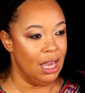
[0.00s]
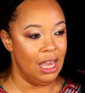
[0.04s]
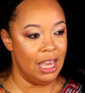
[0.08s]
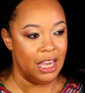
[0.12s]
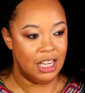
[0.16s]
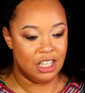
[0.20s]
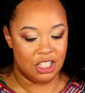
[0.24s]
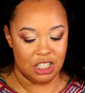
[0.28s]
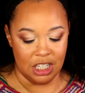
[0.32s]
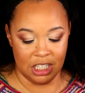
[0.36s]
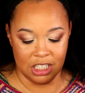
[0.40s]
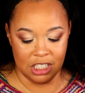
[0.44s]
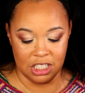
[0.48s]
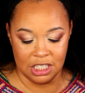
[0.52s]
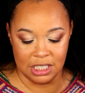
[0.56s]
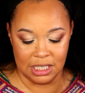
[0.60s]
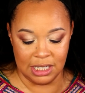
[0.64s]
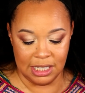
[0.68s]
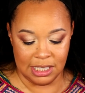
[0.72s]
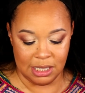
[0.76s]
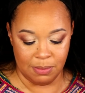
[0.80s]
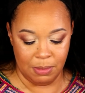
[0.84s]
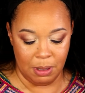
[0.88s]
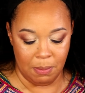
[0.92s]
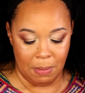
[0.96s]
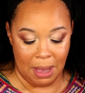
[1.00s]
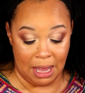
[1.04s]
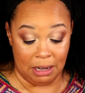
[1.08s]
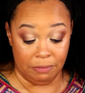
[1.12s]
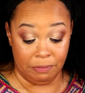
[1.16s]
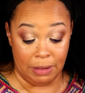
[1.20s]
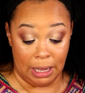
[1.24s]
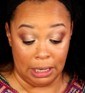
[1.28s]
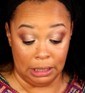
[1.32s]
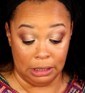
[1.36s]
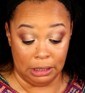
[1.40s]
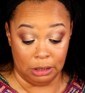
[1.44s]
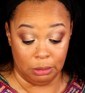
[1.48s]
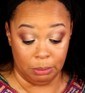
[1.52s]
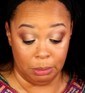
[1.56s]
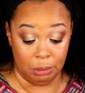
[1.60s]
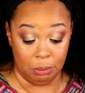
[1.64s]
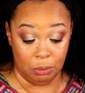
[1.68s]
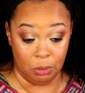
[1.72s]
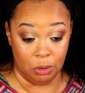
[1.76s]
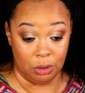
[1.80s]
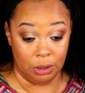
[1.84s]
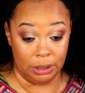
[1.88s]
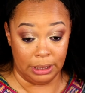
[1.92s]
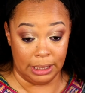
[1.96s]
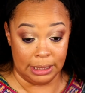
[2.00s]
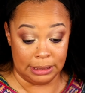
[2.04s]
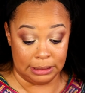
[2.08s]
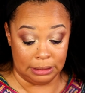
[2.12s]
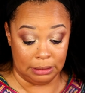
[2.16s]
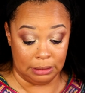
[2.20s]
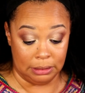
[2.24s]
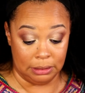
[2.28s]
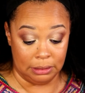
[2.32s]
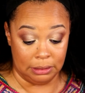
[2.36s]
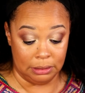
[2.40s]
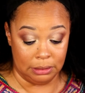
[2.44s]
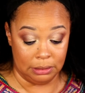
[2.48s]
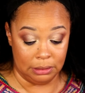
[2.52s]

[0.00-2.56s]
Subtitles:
It just needs to be mattified a little bit more, that's all.